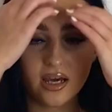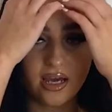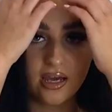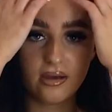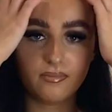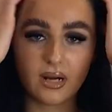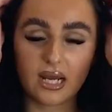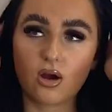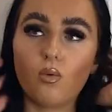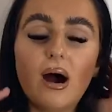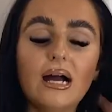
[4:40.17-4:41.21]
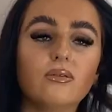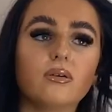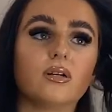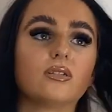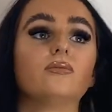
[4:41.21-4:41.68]
Um, like a white
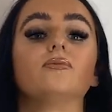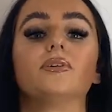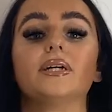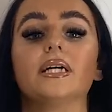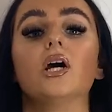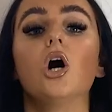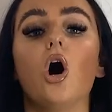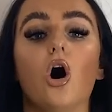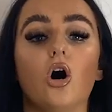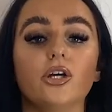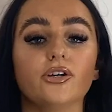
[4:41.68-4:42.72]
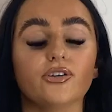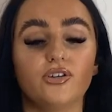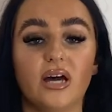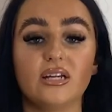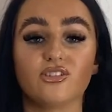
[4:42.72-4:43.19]
one or something or you could
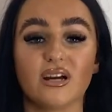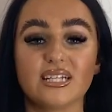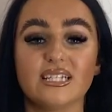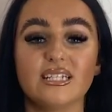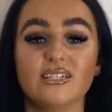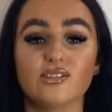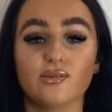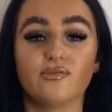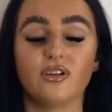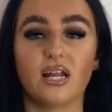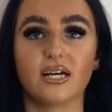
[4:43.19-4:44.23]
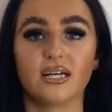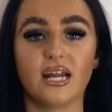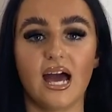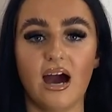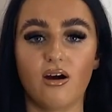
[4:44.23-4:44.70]
like dress these up for like a
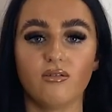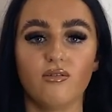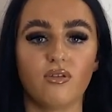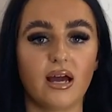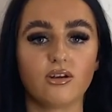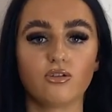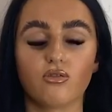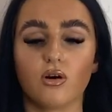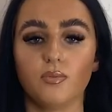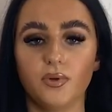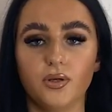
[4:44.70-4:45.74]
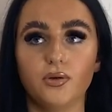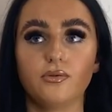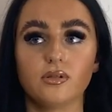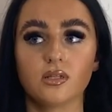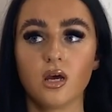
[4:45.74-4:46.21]
night out with like croc
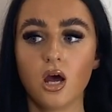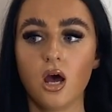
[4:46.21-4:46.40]
boots